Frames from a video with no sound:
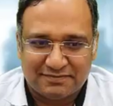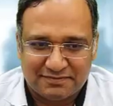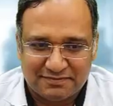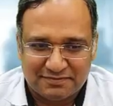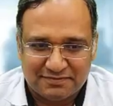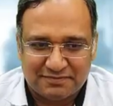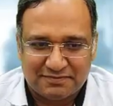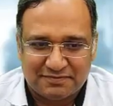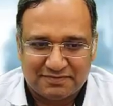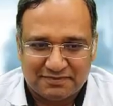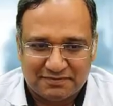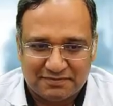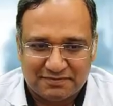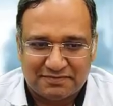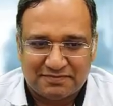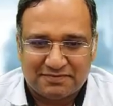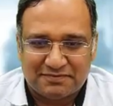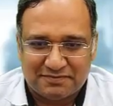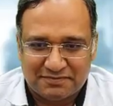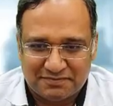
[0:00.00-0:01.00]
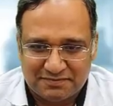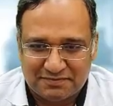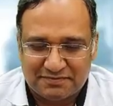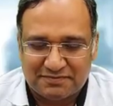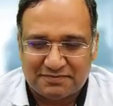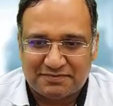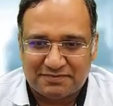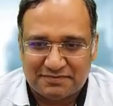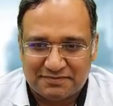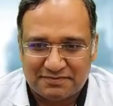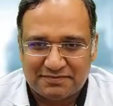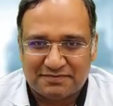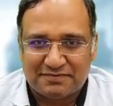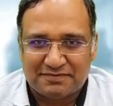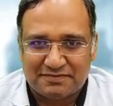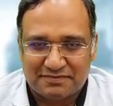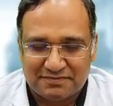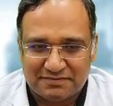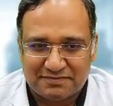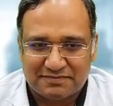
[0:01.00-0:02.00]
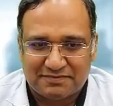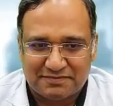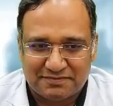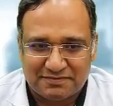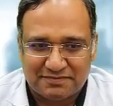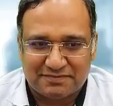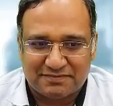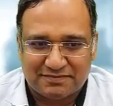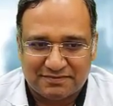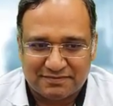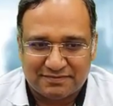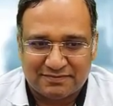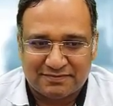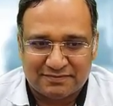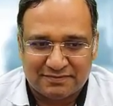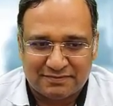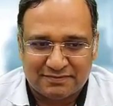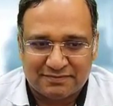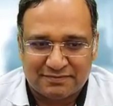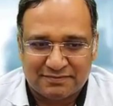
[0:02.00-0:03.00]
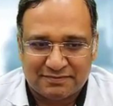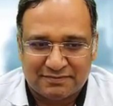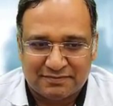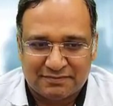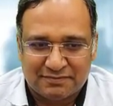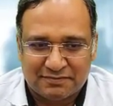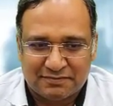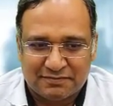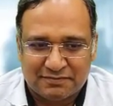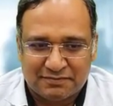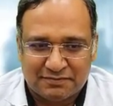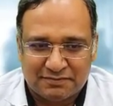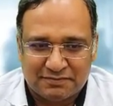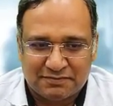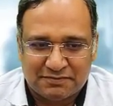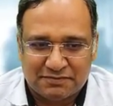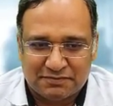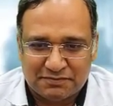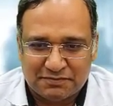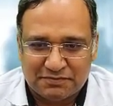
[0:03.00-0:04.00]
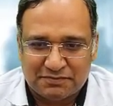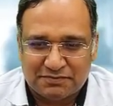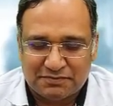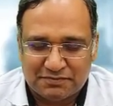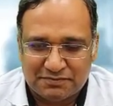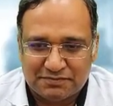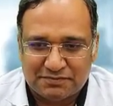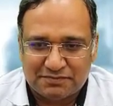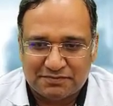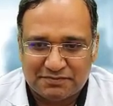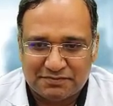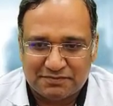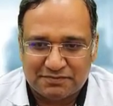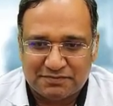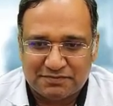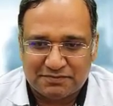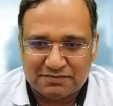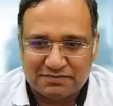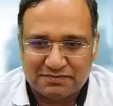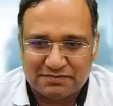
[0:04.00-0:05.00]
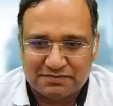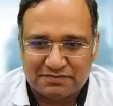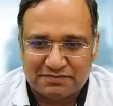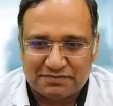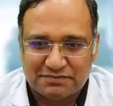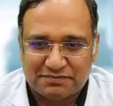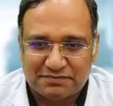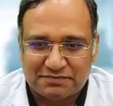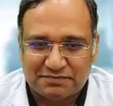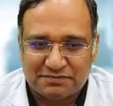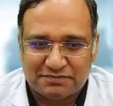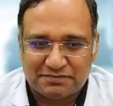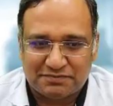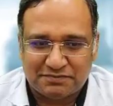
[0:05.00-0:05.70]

(not speaking)